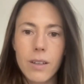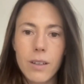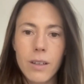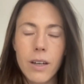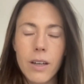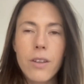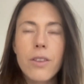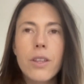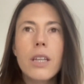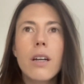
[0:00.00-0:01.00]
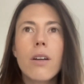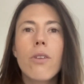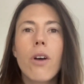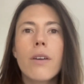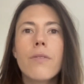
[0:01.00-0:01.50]
Yeah. The thing that a
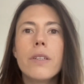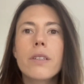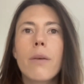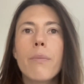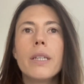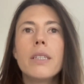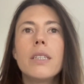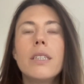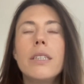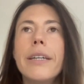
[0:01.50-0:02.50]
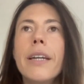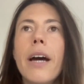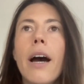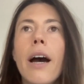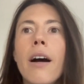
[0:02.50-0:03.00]
lot of these companies did
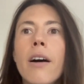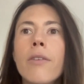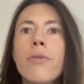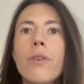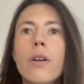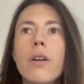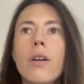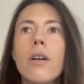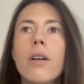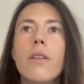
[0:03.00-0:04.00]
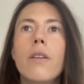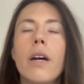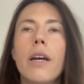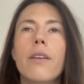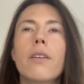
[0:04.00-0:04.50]
have that
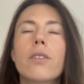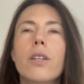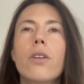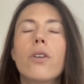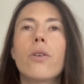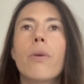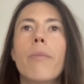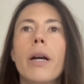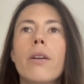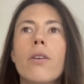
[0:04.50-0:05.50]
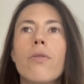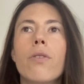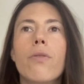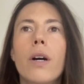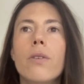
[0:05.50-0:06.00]
I think is like a good reminder
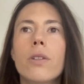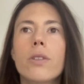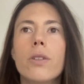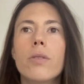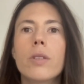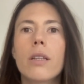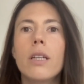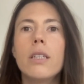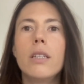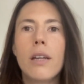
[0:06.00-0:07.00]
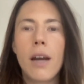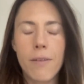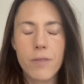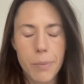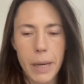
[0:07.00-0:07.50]
for founders too, is like they did
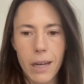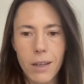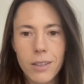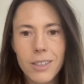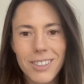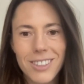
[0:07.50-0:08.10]
have demand.